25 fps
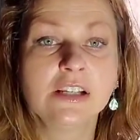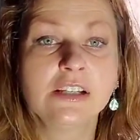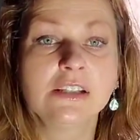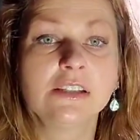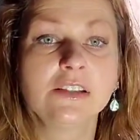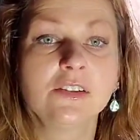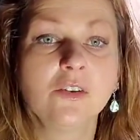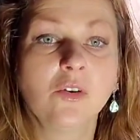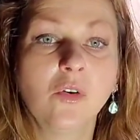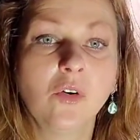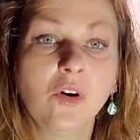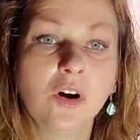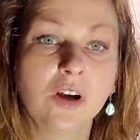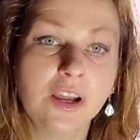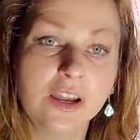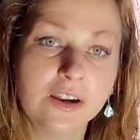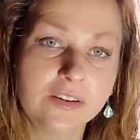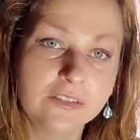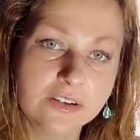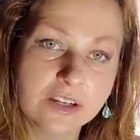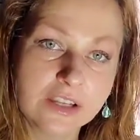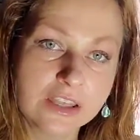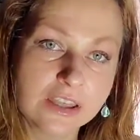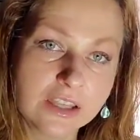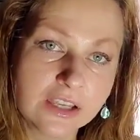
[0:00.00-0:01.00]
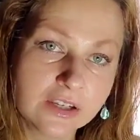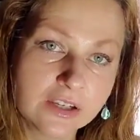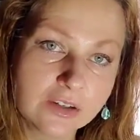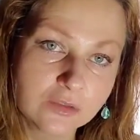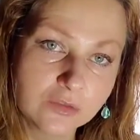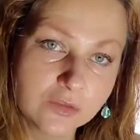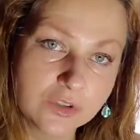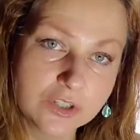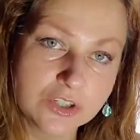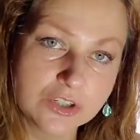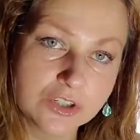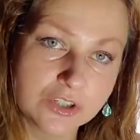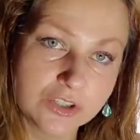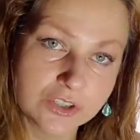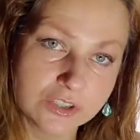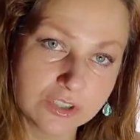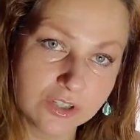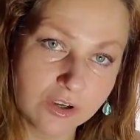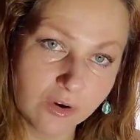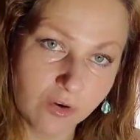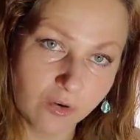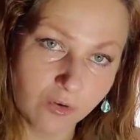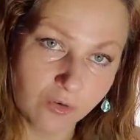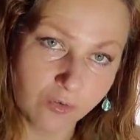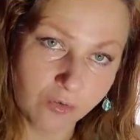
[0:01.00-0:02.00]
So everything which is
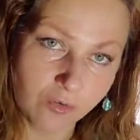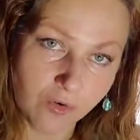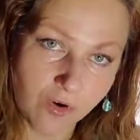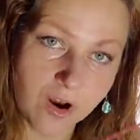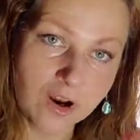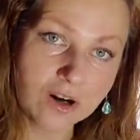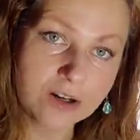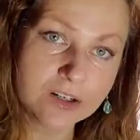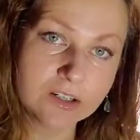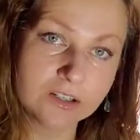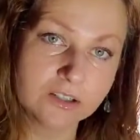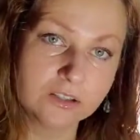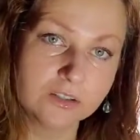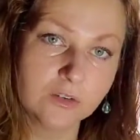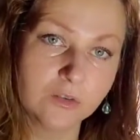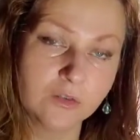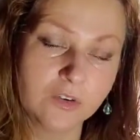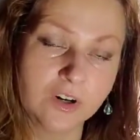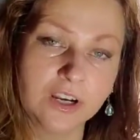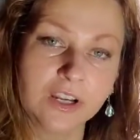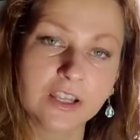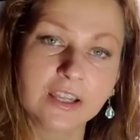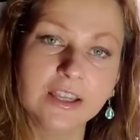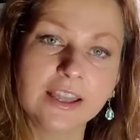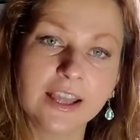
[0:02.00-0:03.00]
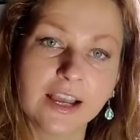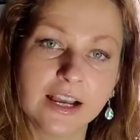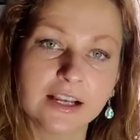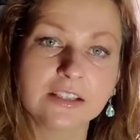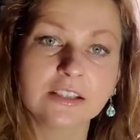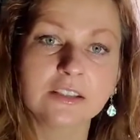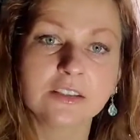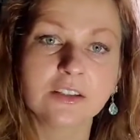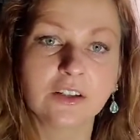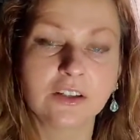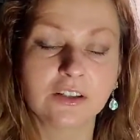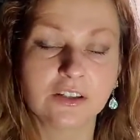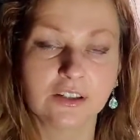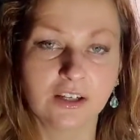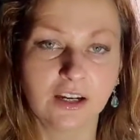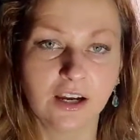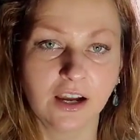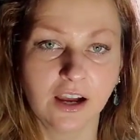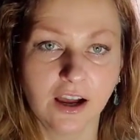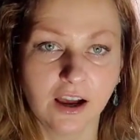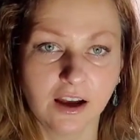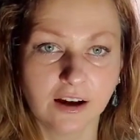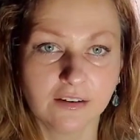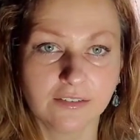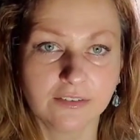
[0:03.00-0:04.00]
go farther away, that's gonna
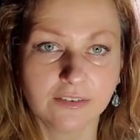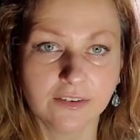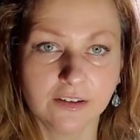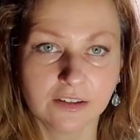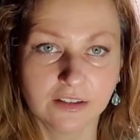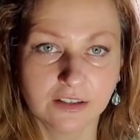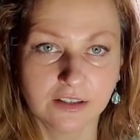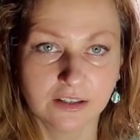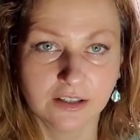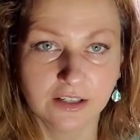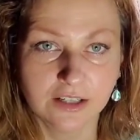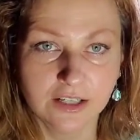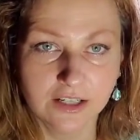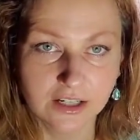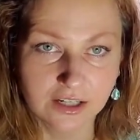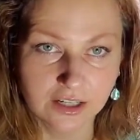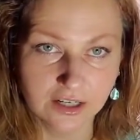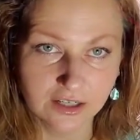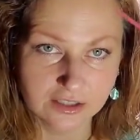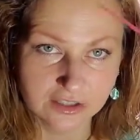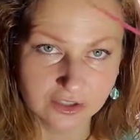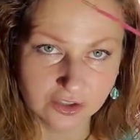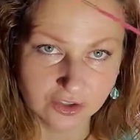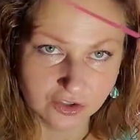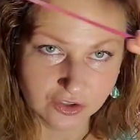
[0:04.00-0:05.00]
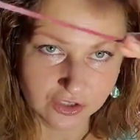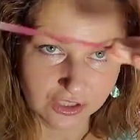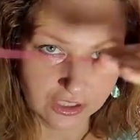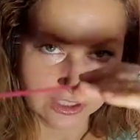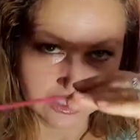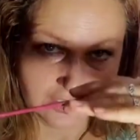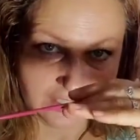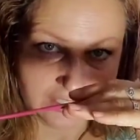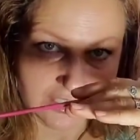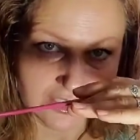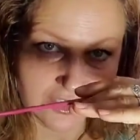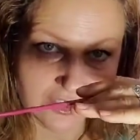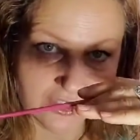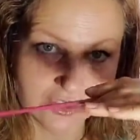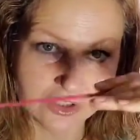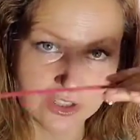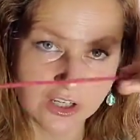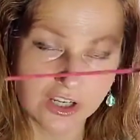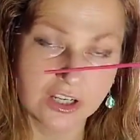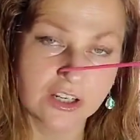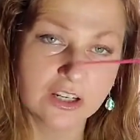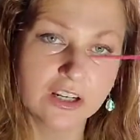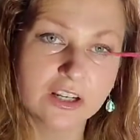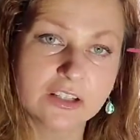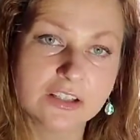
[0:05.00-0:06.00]
have the shrinkage,
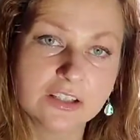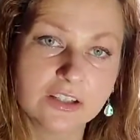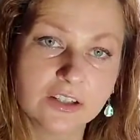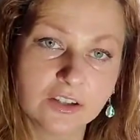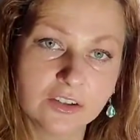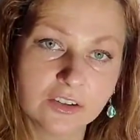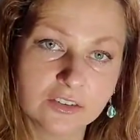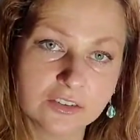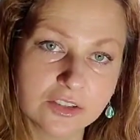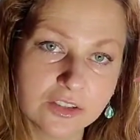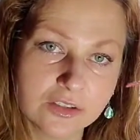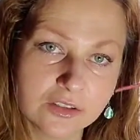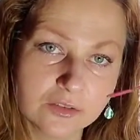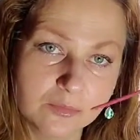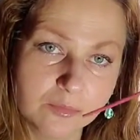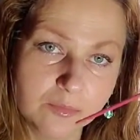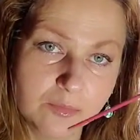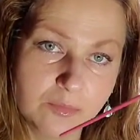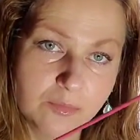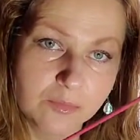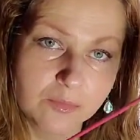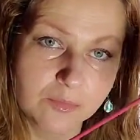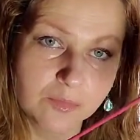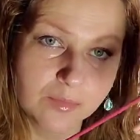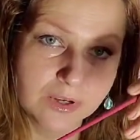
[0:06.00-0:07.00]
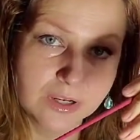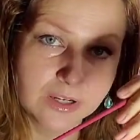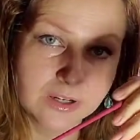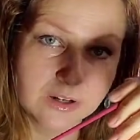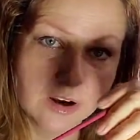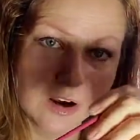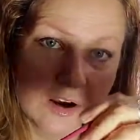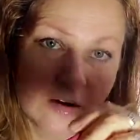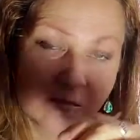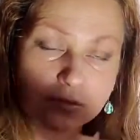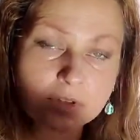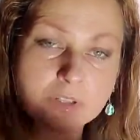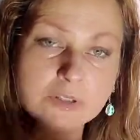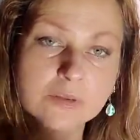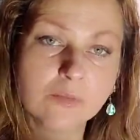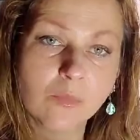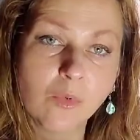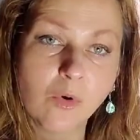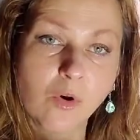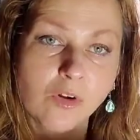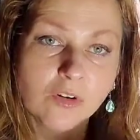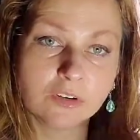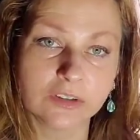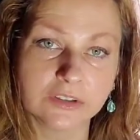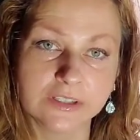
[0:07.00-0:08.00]
and it's gonna become
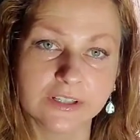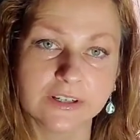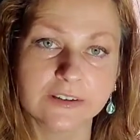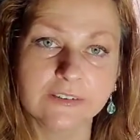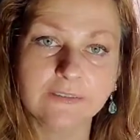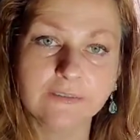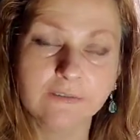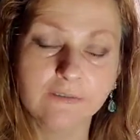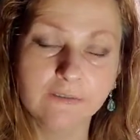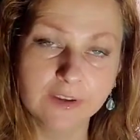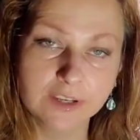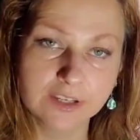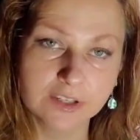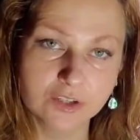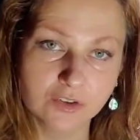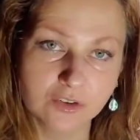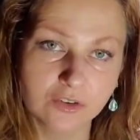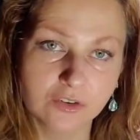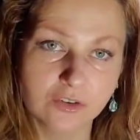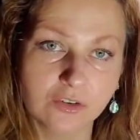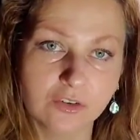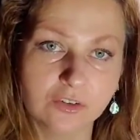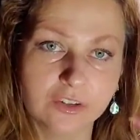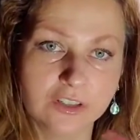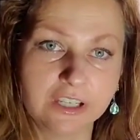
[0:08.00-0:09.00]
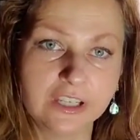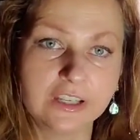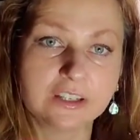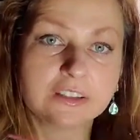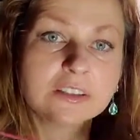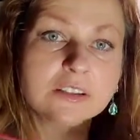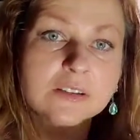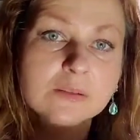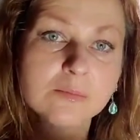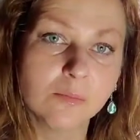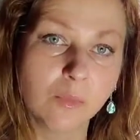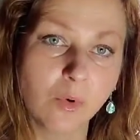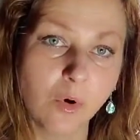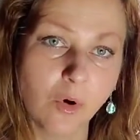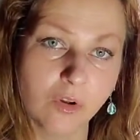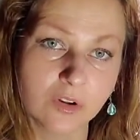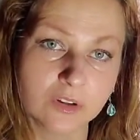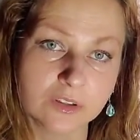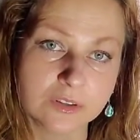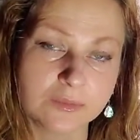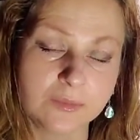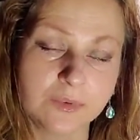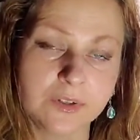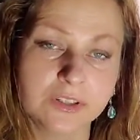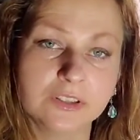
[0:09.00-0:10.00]
smaller, visually
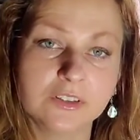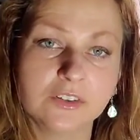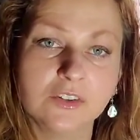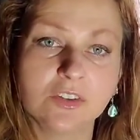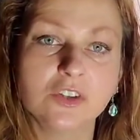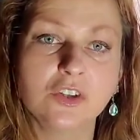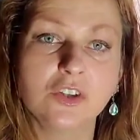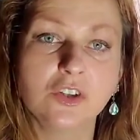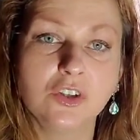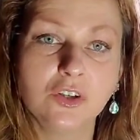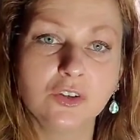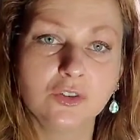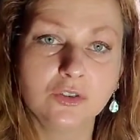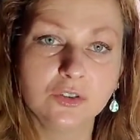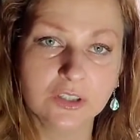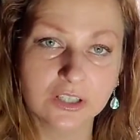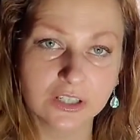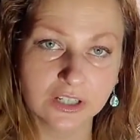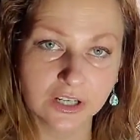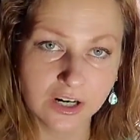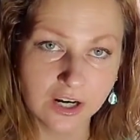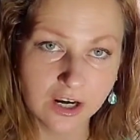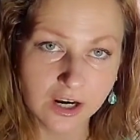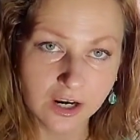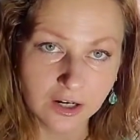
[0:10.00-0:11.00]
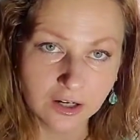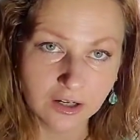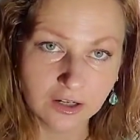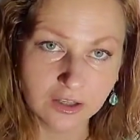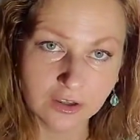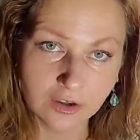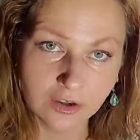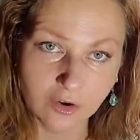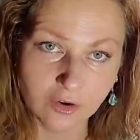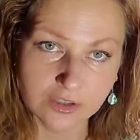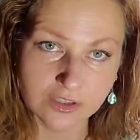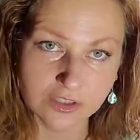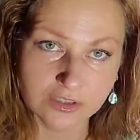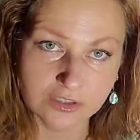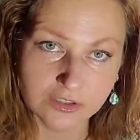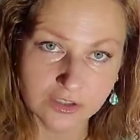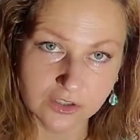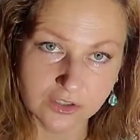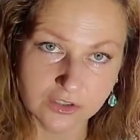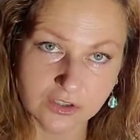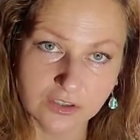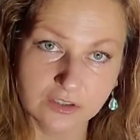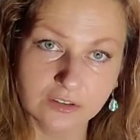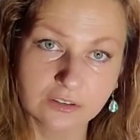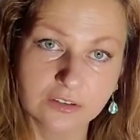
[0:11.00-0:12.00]
smaller, because you are closer
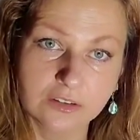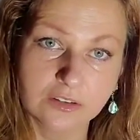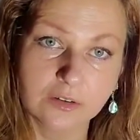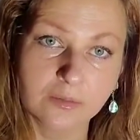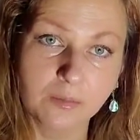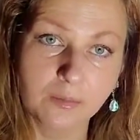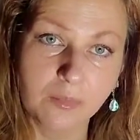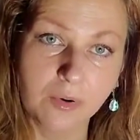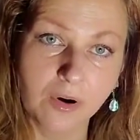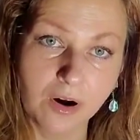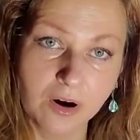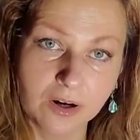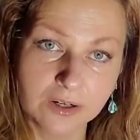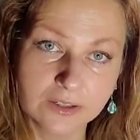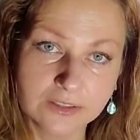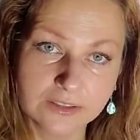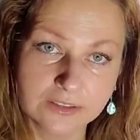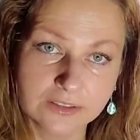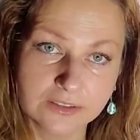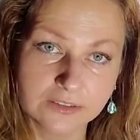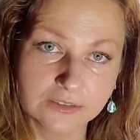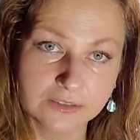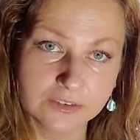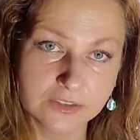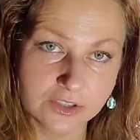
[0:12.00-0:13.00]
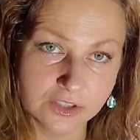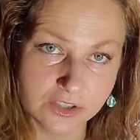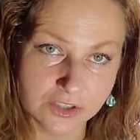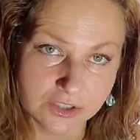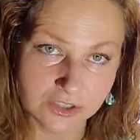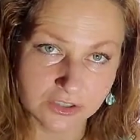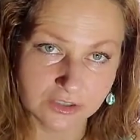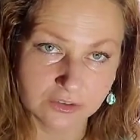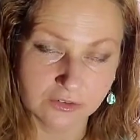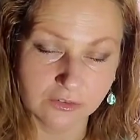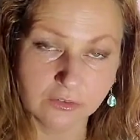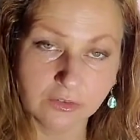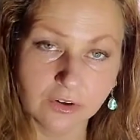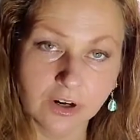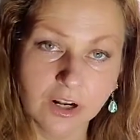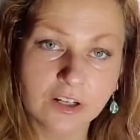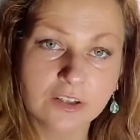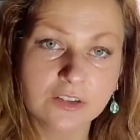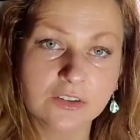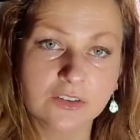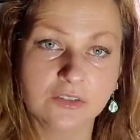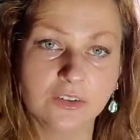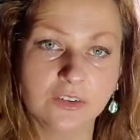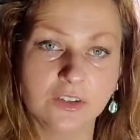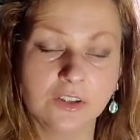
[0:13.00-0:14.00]
to the part which is in the
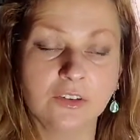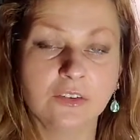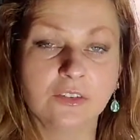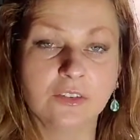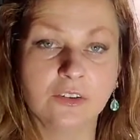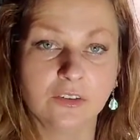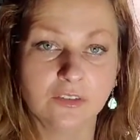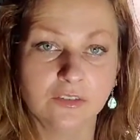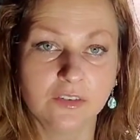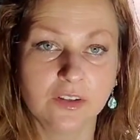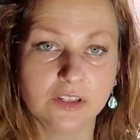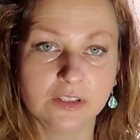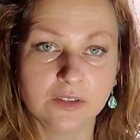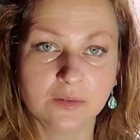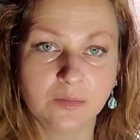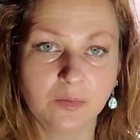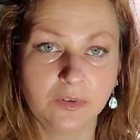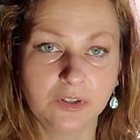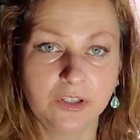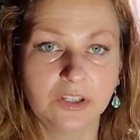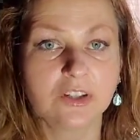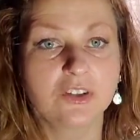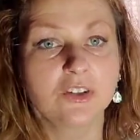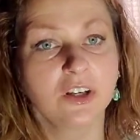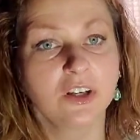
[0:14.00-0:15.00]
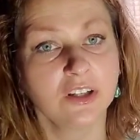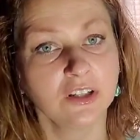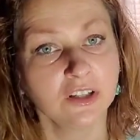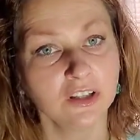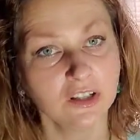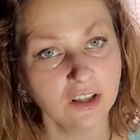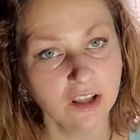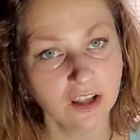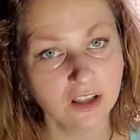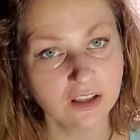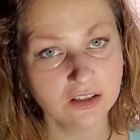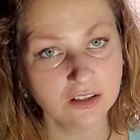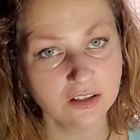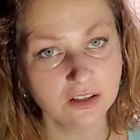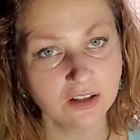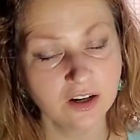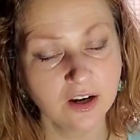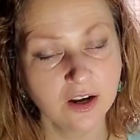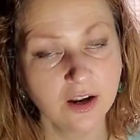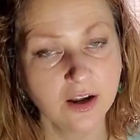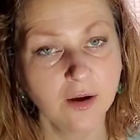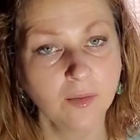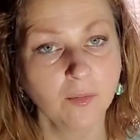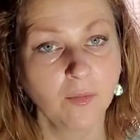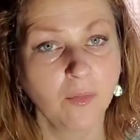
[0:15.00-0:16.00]
front of you of this bridge, and another
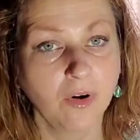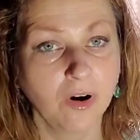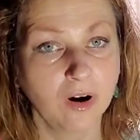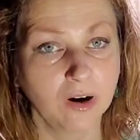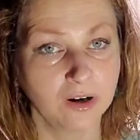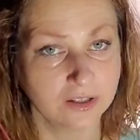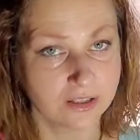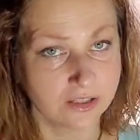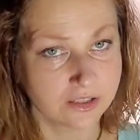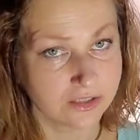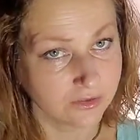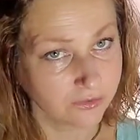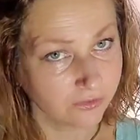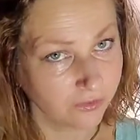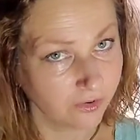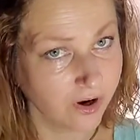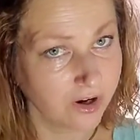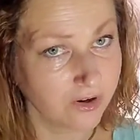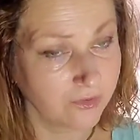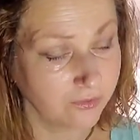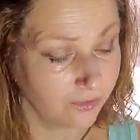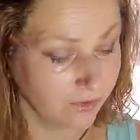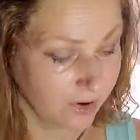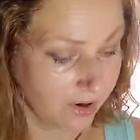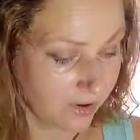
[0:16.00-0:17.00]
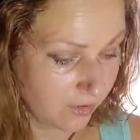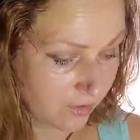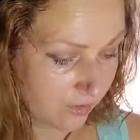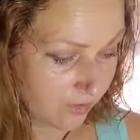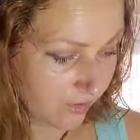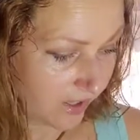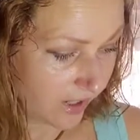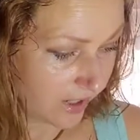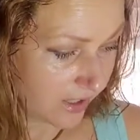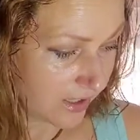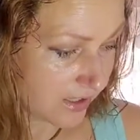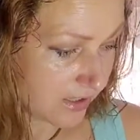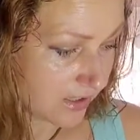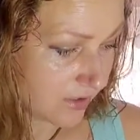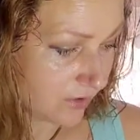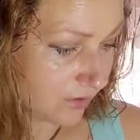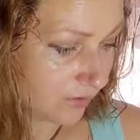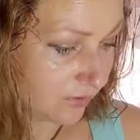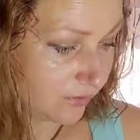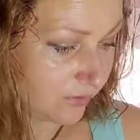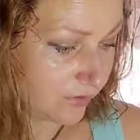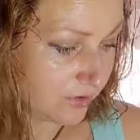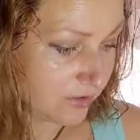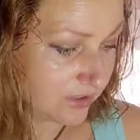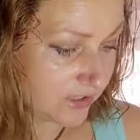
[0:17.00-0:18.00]
part is far away. So
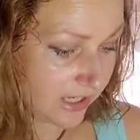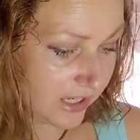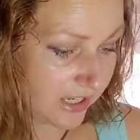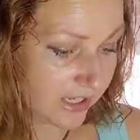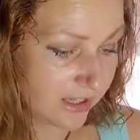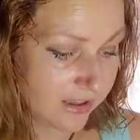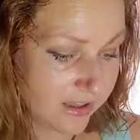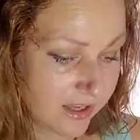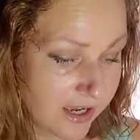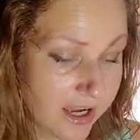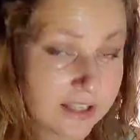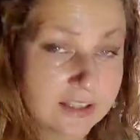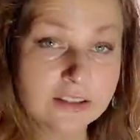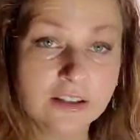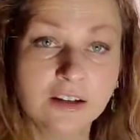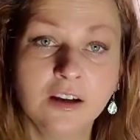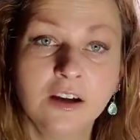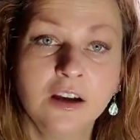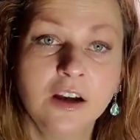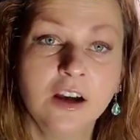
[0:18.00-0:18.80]
if you take that